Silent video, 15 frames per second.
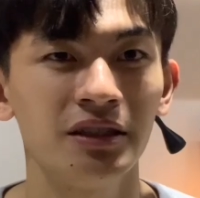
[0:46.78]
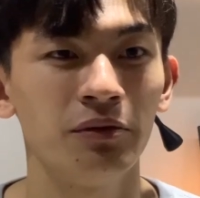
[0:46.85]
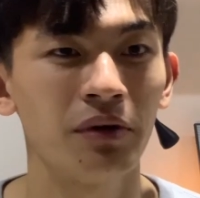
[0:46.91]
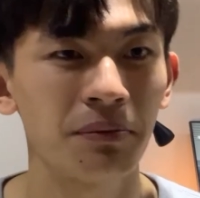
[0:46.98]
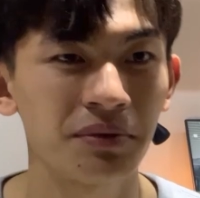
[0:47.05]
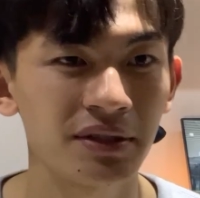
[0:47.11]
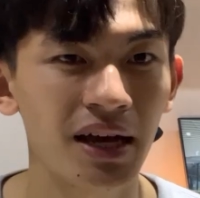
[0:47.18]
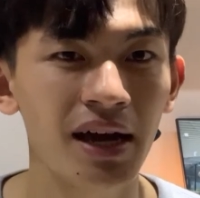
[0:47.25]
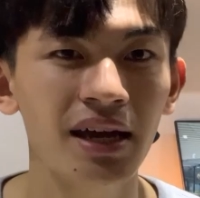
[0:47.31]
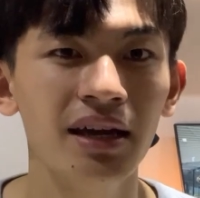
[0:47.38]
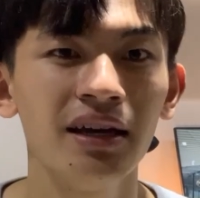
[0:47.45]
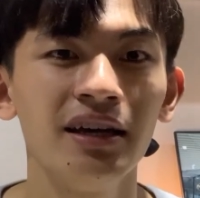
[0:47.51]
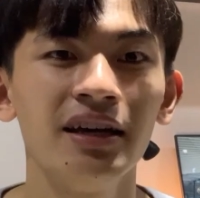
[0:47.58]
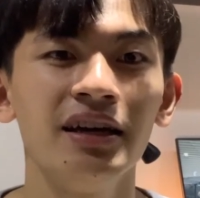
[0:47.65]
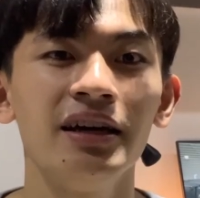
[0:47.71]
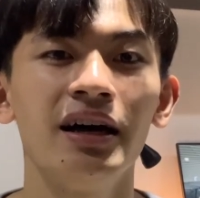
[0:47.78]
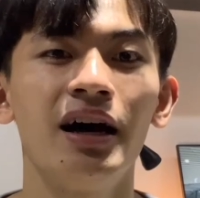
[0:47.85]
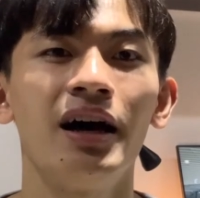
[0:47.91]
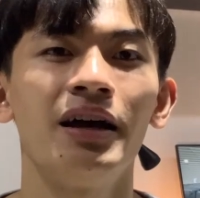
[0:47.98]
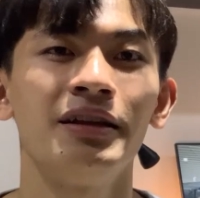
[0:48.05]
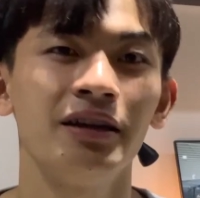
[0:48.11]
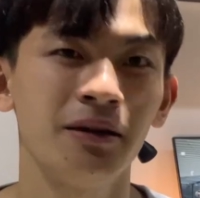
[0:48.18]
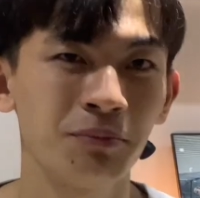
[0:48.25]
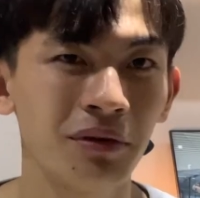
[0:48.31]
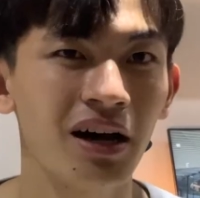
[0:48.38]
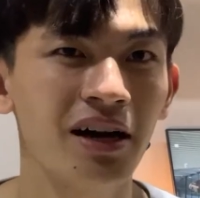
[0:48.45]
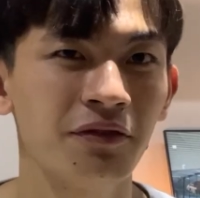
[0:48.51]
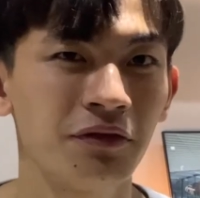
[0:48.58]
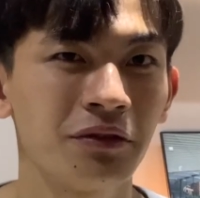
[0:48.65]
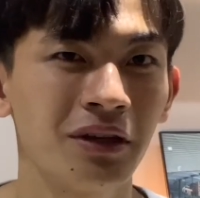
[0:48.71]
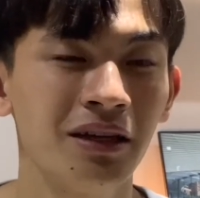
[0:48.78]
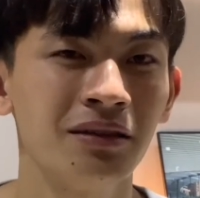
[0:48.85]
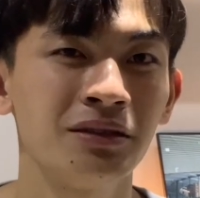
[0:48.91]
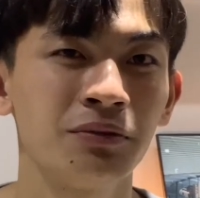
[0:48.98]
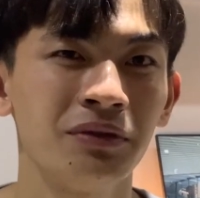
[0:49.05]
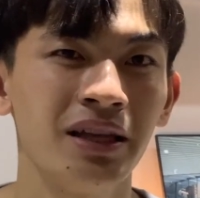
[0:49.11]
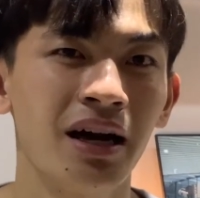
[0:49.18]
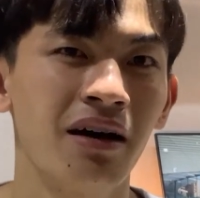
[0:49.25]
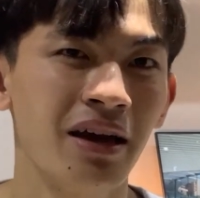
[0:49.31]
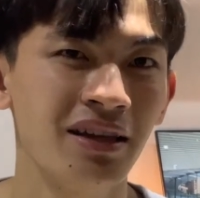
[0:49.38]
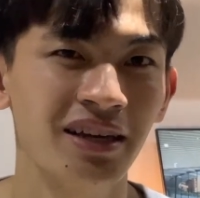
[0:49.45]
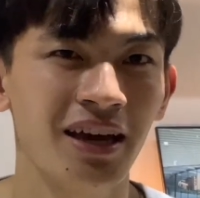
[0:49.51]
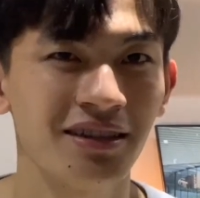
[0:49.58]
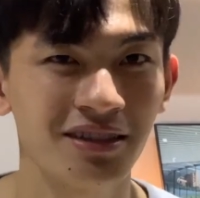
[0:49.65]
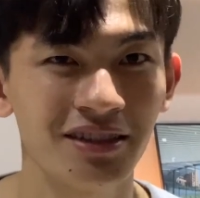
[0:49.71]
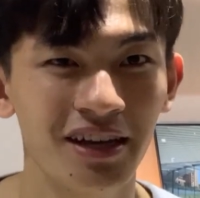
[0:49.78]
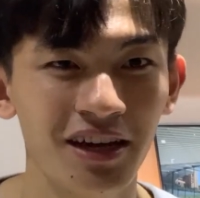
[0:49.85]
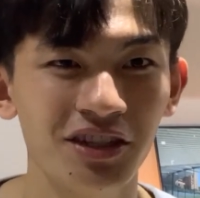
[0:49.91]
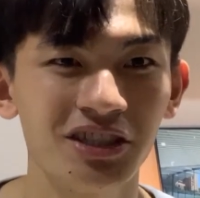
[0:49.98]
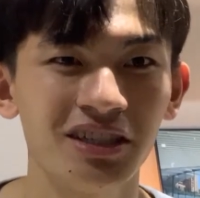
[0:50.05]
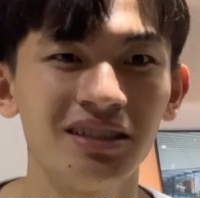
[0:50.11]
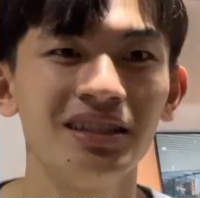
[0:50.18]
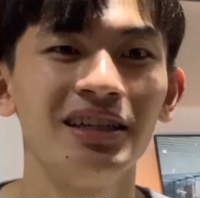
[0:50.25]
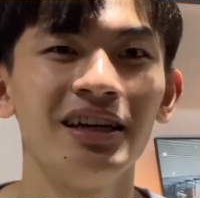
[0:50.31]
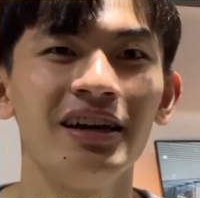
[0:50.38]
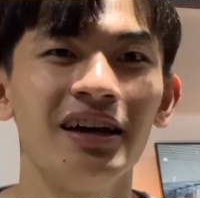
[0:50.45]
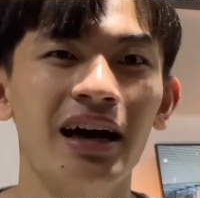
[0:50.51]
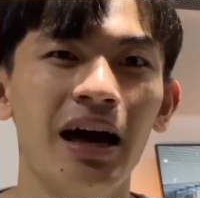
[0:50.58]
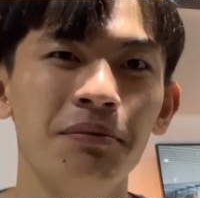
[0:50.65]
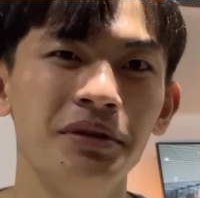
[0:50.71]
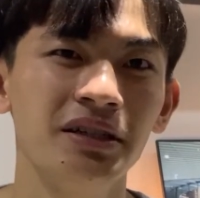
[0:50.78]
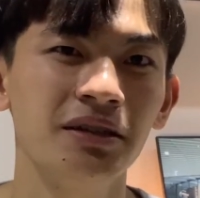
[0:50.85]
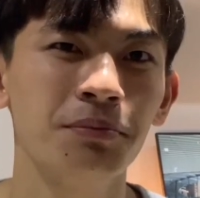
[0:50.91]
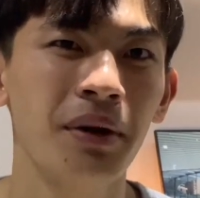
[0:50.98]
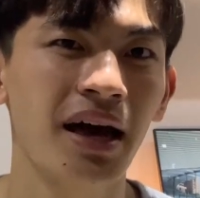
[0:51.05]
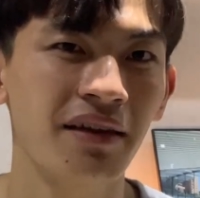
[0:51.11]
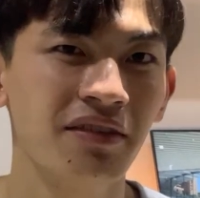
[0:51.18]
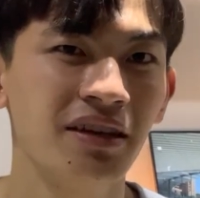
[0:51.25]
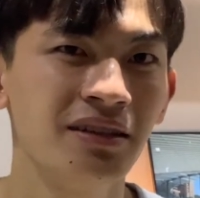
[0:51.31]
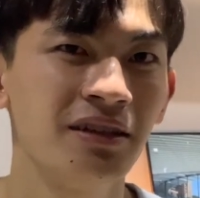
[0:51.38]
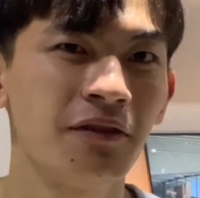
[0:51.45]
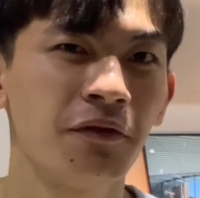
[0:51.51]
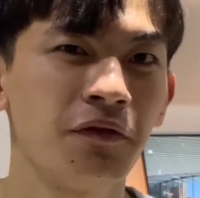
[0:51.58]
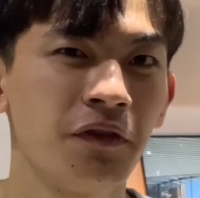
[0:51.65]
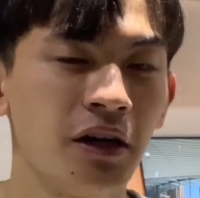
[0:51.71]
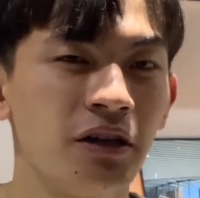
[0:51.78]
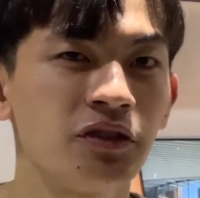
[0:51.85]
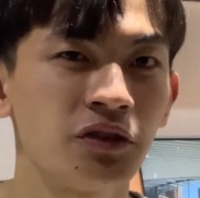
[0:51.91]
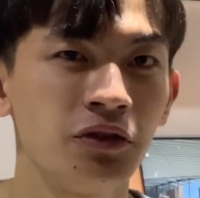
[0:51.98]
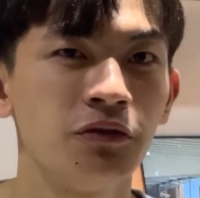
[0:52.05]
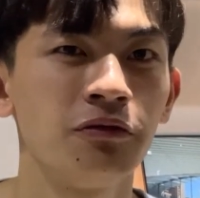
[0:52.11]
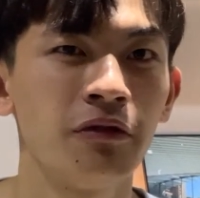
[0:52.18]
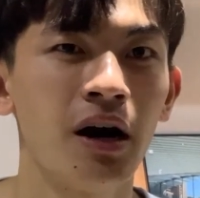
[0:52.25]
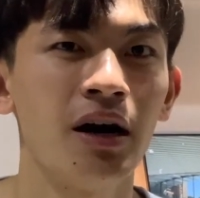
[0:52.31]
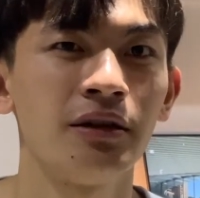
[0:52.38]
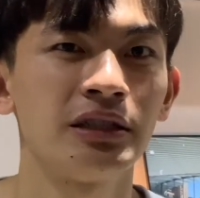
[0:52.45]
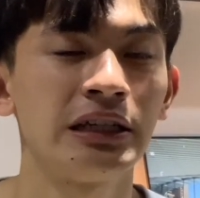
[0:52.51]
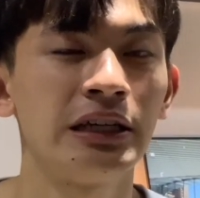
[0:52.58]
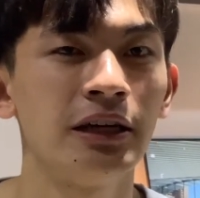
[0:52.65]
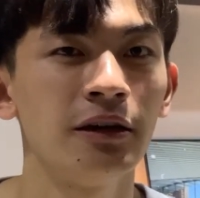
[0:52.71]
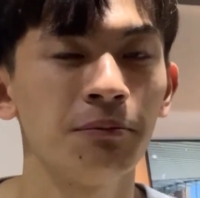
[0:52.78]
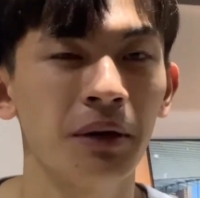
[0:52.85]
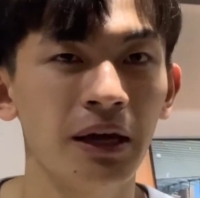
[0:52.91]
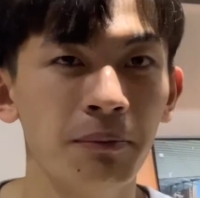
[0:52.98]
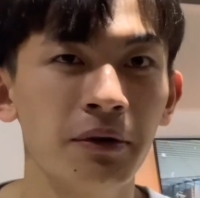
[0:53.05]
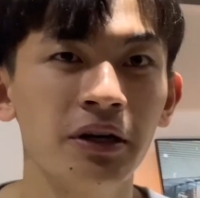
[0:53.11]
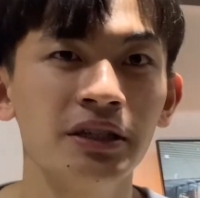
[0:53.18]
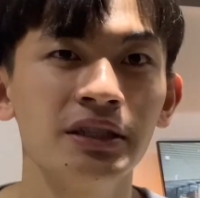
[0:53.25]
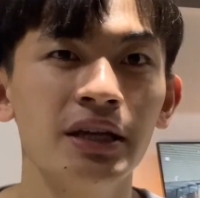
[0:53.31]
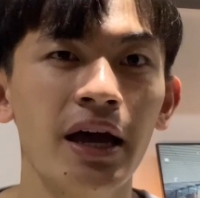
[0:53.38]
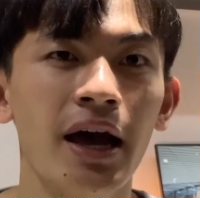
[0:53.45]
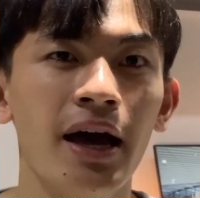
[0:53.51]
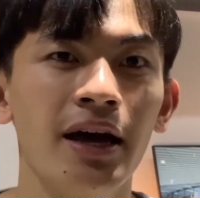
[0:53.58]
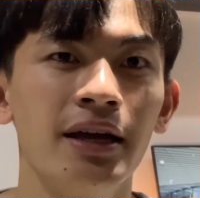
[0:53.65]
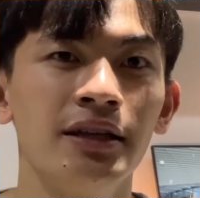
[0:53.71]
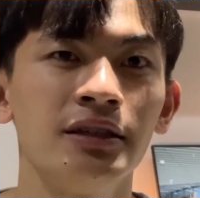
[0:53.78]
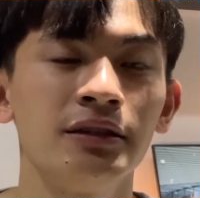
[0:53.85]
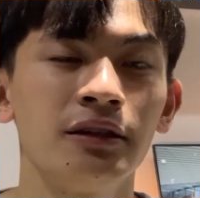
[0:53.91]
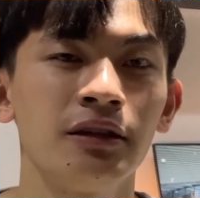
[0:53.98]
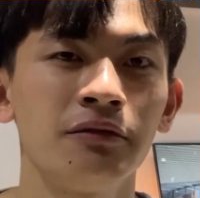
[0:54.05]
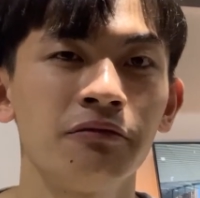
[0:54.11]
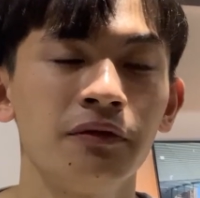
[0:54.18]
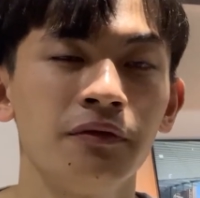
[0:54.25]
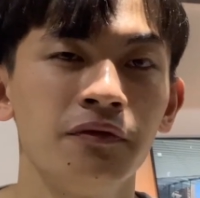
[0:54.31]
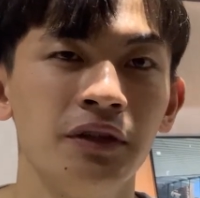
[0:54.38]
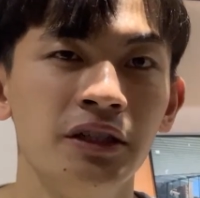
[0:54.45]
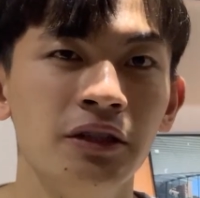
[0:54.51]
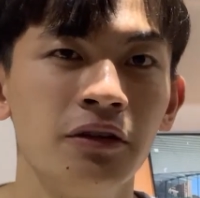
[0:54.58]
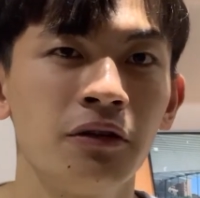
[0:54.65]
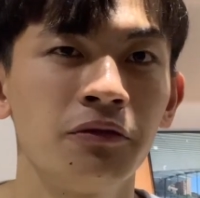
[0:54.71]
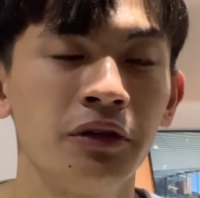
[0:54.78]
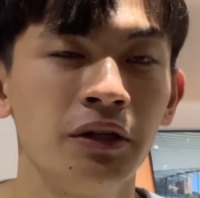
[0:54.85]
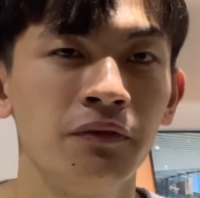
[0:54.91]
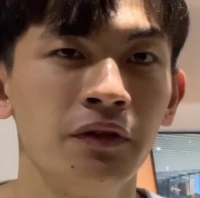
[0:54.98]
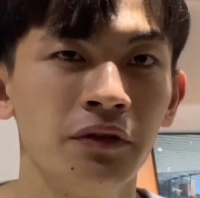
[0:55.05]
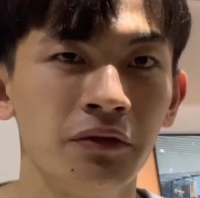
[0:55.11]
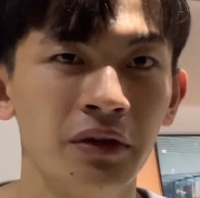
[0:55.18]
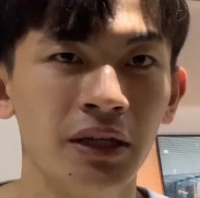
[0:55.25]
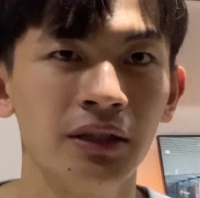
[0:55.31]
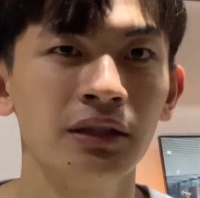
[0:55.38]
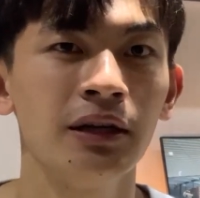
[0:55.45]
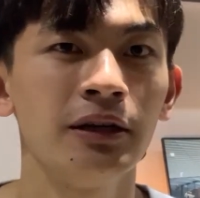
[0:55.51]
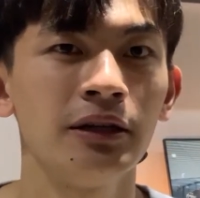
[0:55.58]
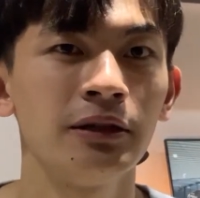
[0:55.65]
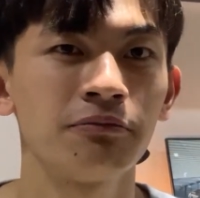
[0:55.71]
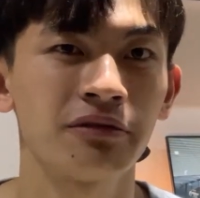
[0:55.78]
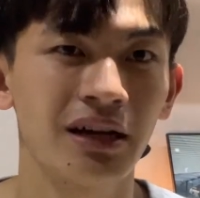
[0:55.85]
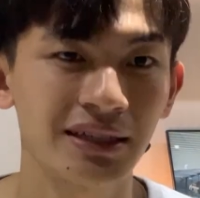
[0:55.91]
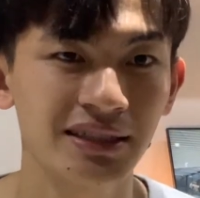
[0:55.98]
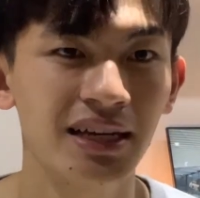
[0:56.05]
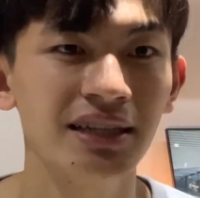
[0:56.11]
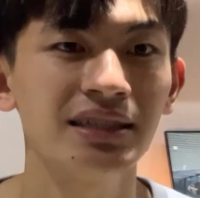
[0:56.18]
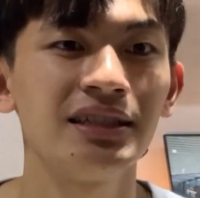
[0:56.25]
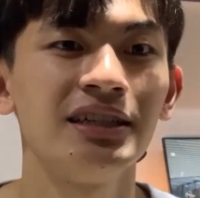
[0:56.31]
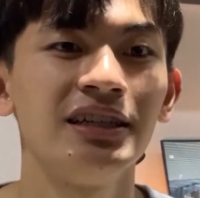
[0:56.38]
website and apply for it without any hesitation. After passing the first two rounds, papers and the video reviewing process,